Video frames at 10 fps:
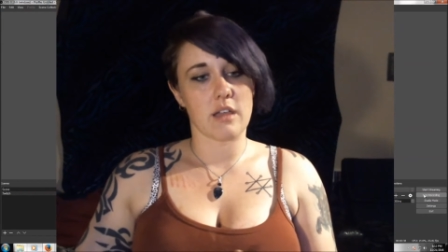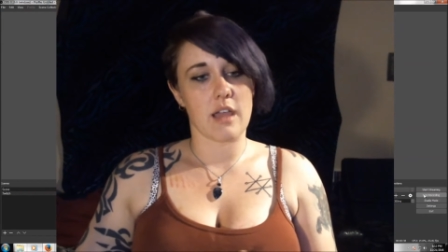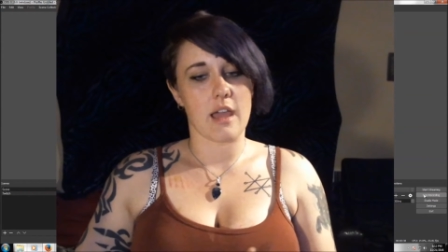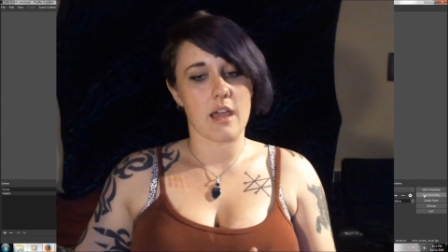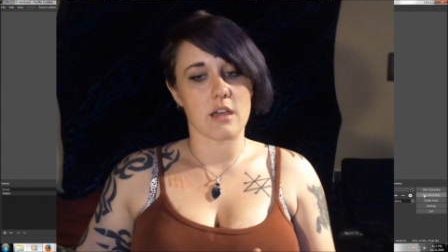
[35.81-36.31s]

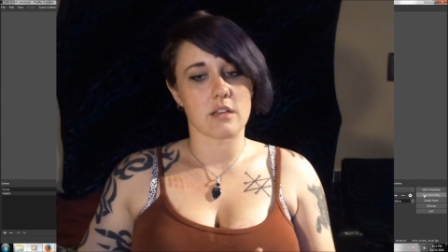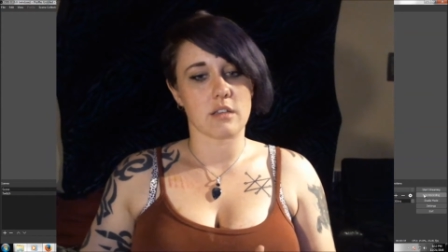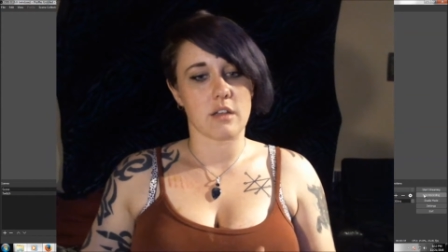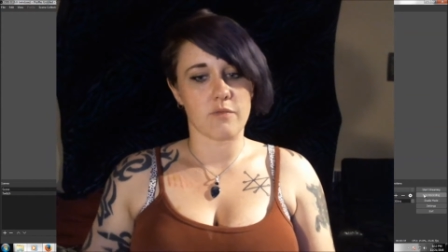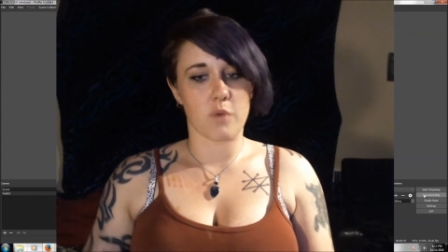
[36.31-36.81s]
And
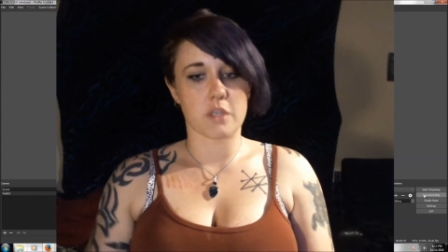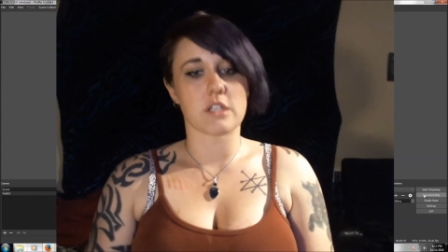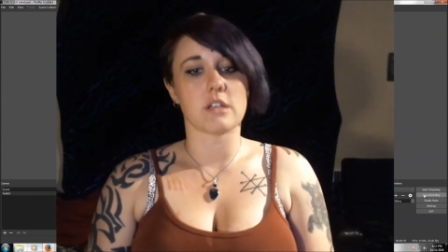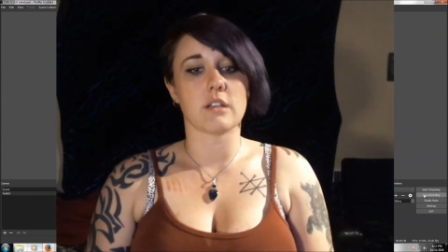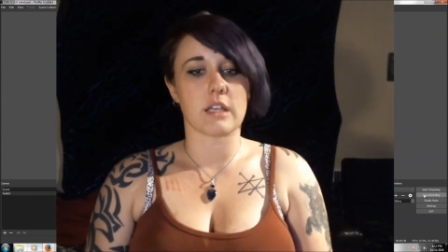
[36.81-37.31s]

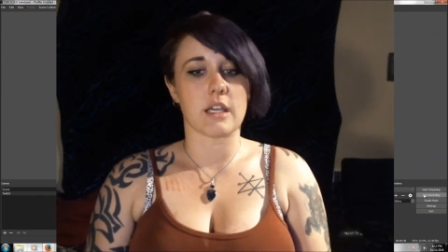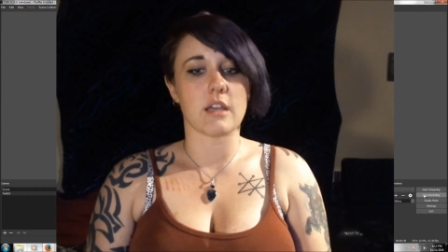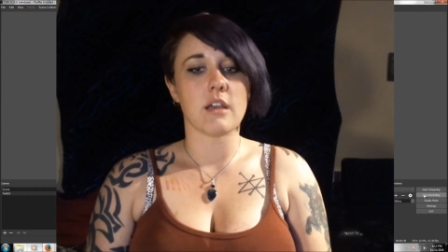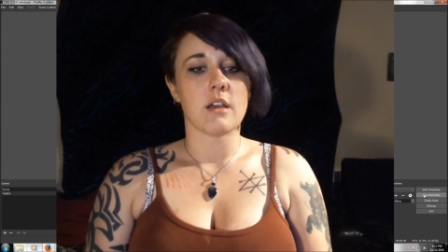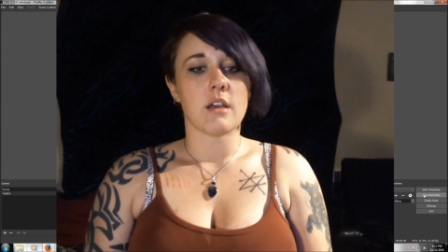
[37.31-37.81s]
unfortunately,
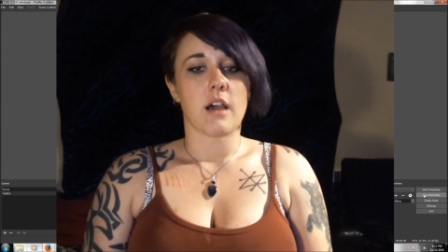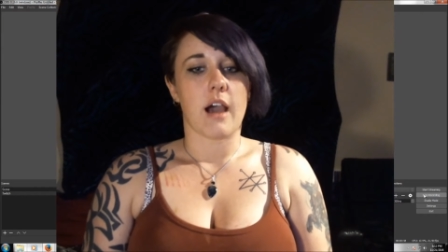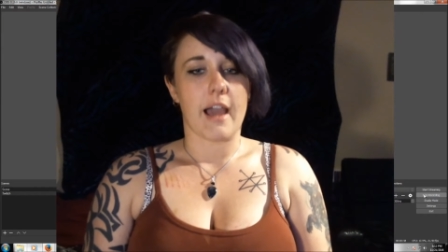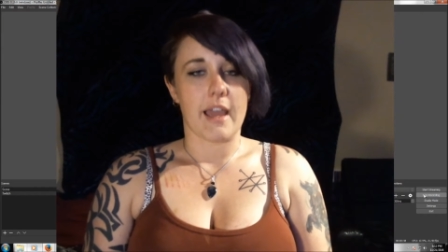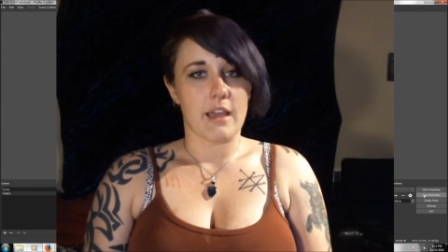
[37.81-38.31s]

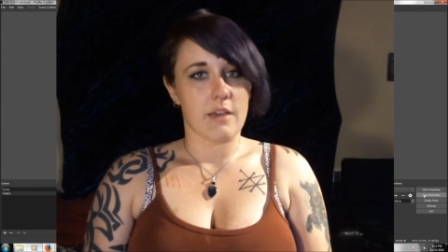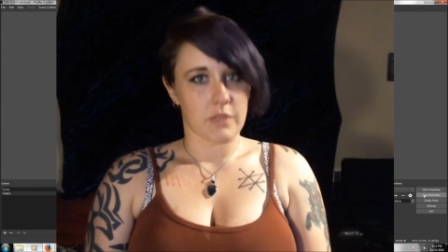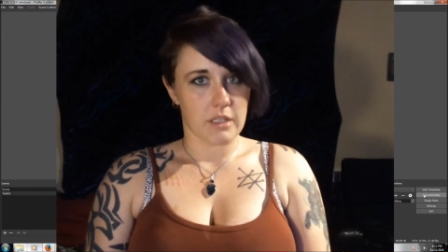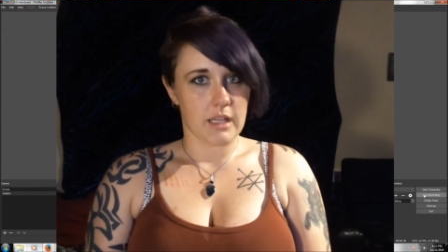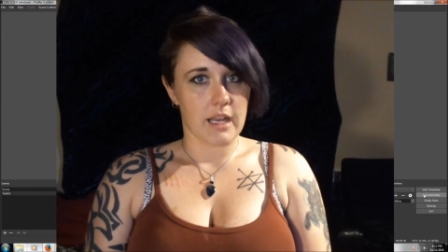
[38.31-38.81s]
I have
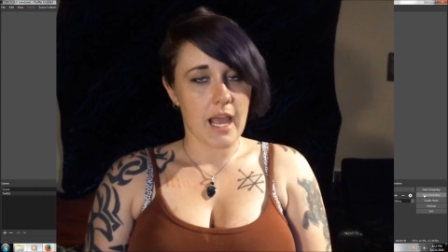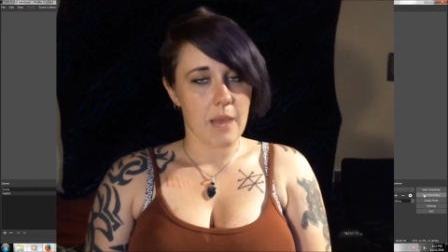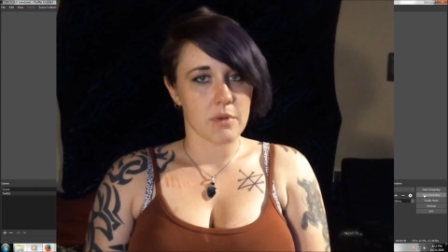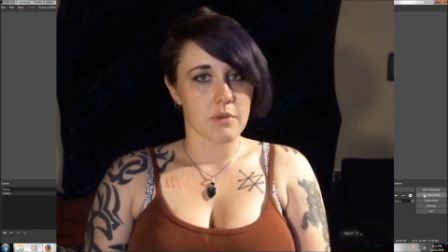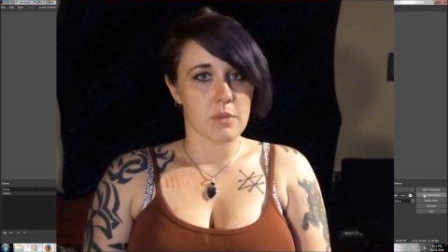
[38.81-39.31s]
let that
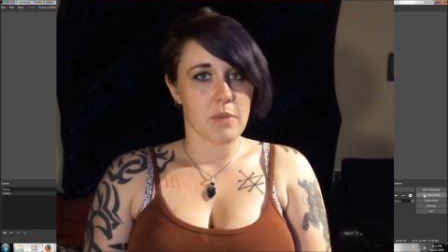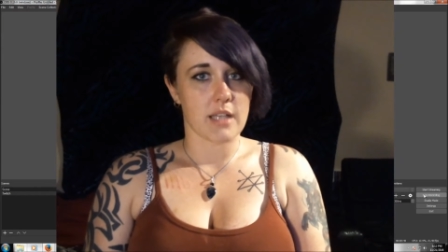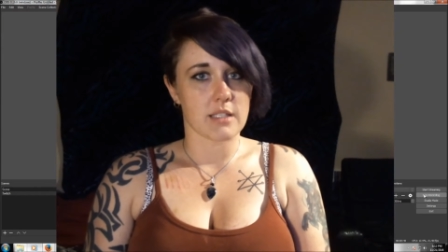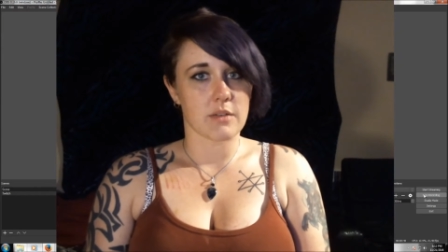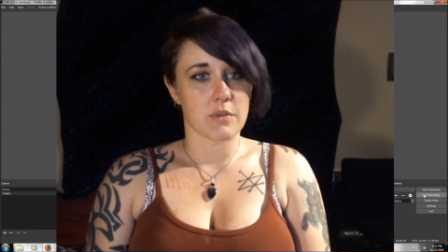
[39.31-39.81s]
happen over the
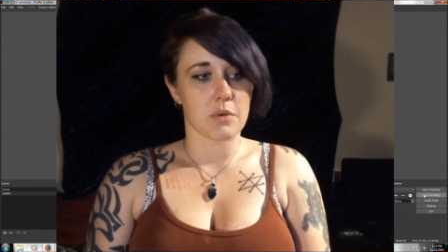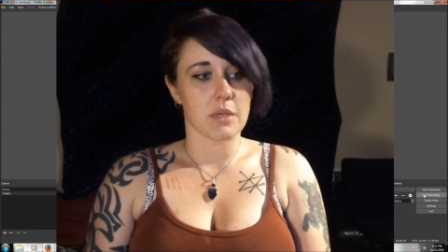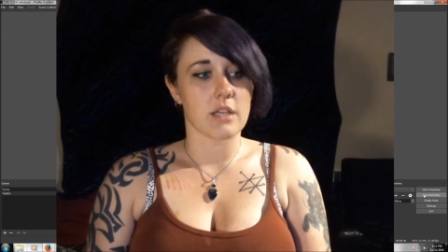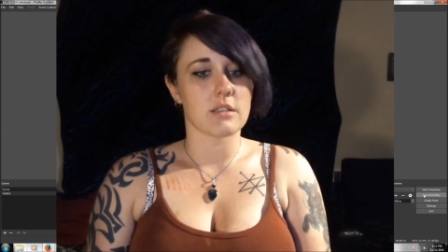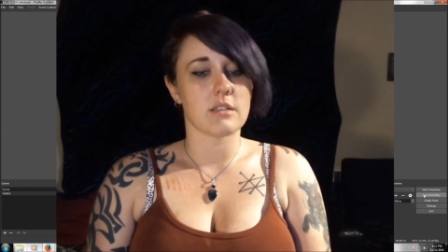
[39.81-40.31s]
past several
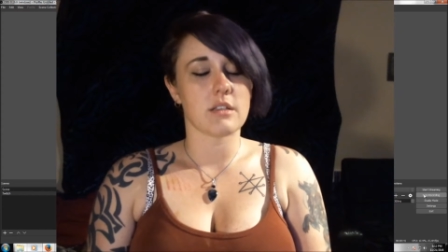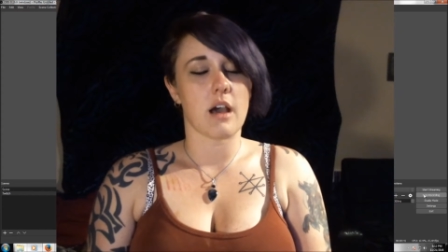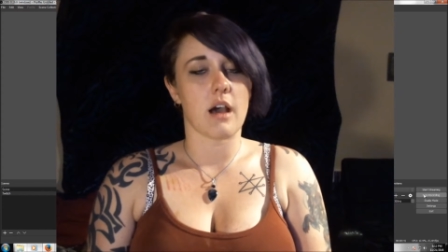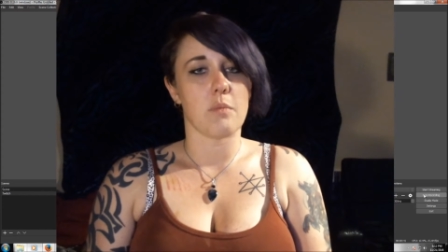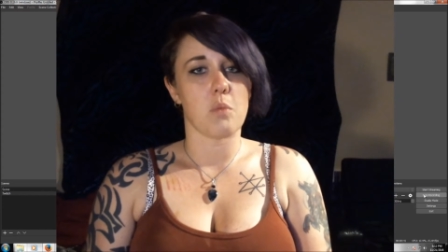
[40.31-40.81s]
weeks.
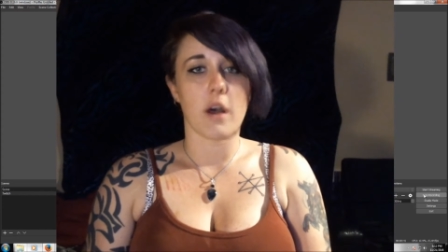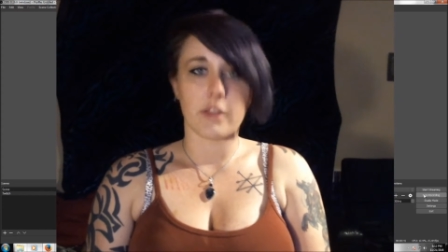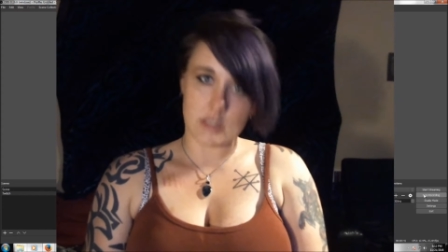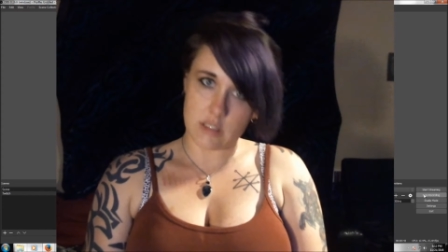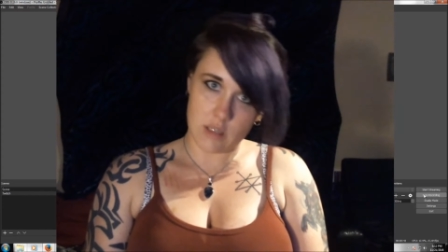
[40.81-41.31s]
While
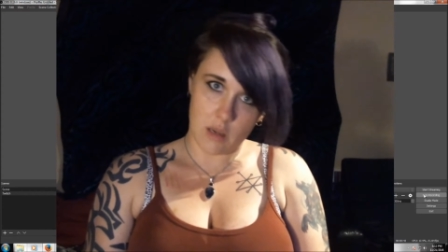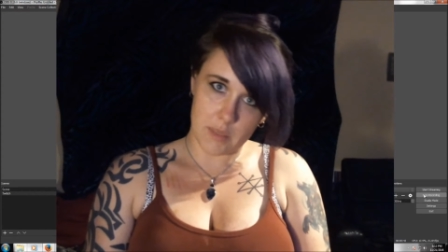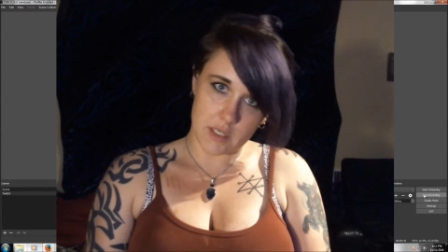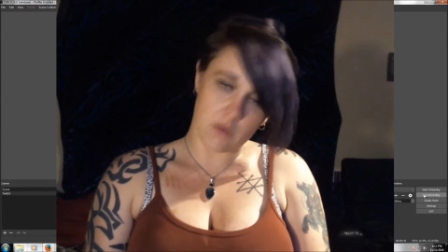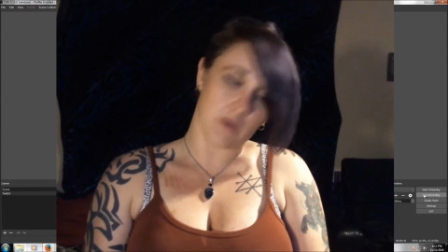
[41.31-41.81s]
this has all
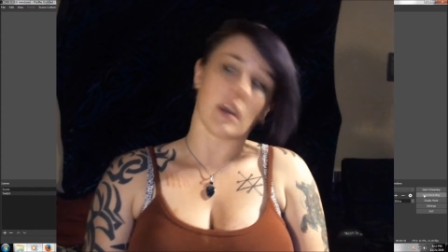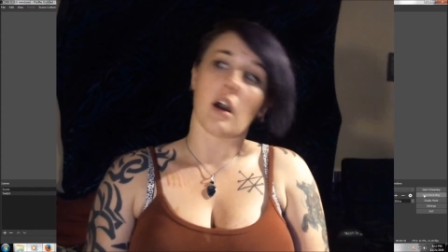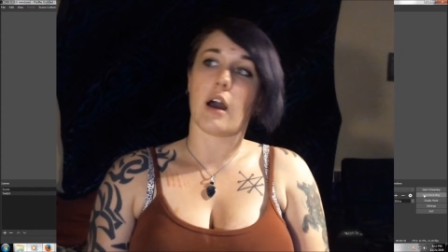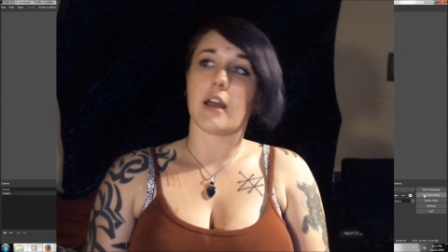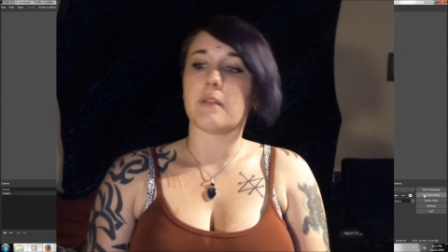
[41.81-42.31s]
been going
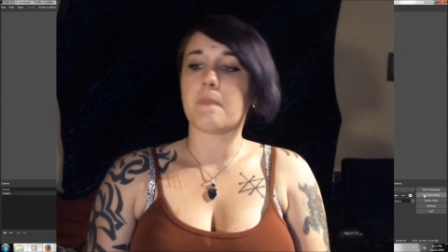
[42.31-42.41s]
on,